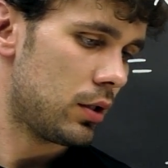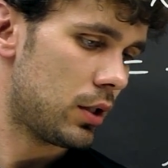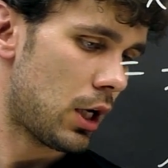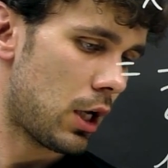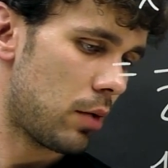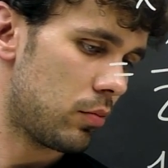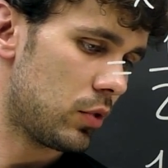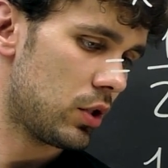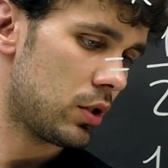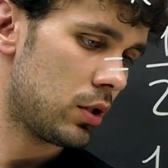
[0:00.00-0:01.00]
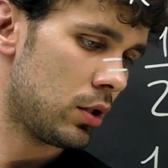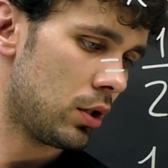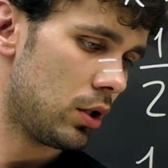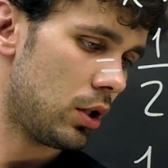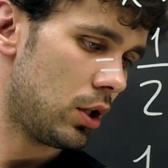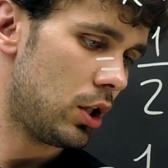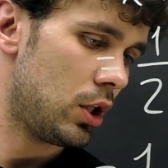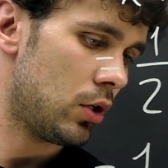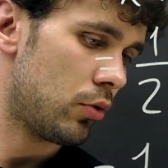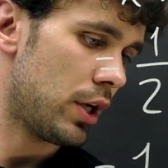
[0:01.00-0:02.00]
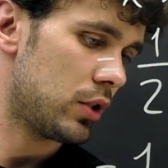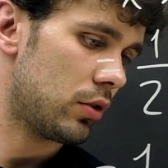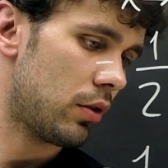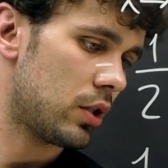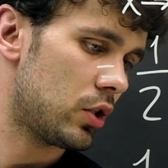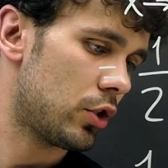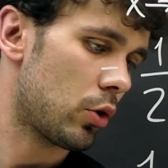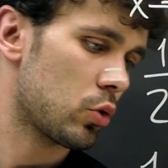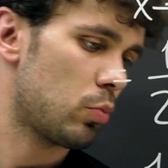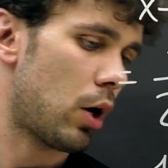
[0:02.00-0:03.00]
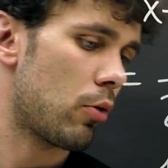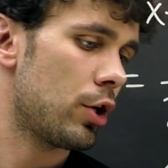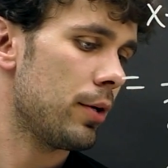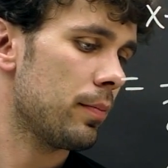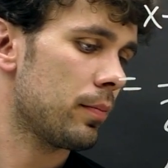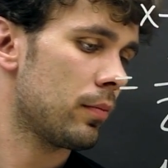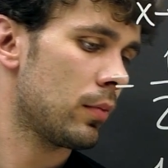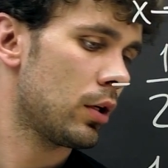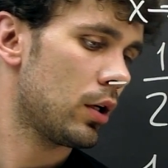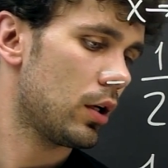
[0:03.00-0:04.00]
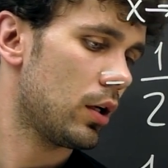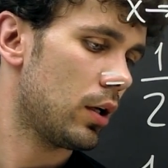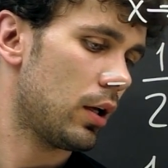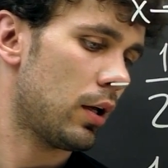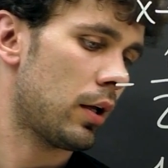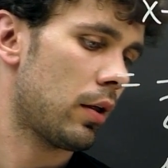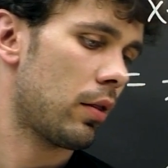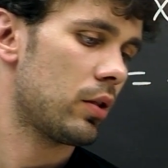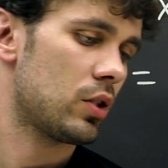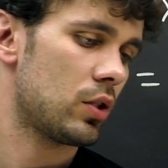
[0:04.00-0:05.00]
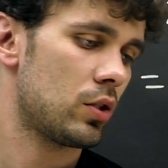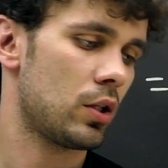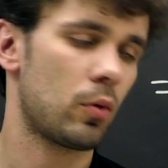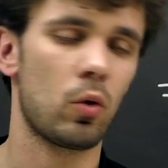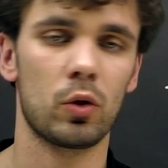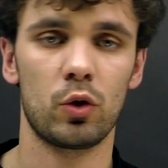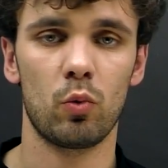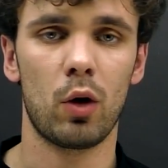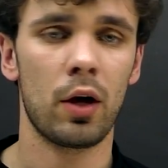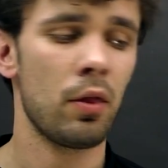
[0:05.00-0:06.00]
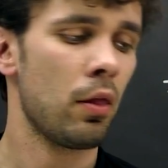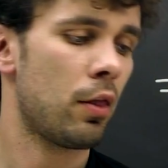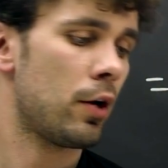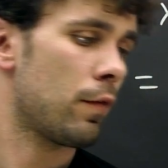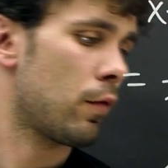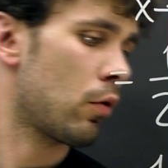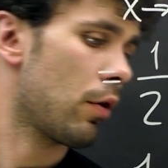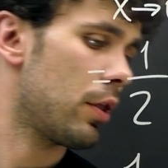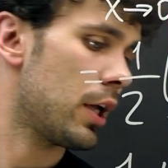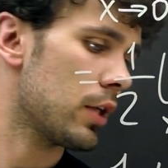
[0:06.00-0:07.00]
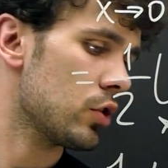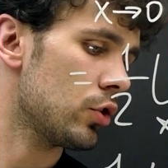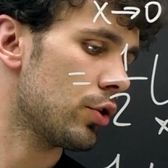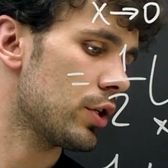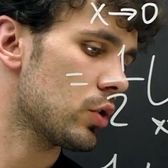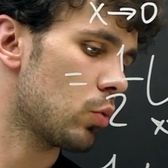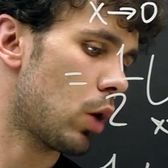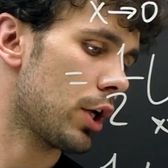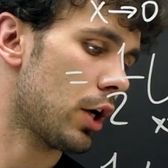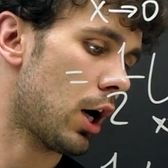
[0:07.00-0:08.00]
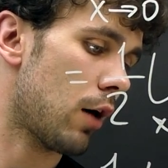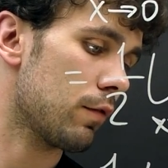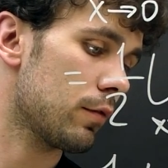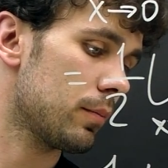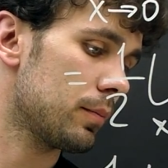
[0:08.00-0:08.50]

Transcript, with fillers: times e raised to the zero's power. And this is equal to 1, therefore the answer is 1 half.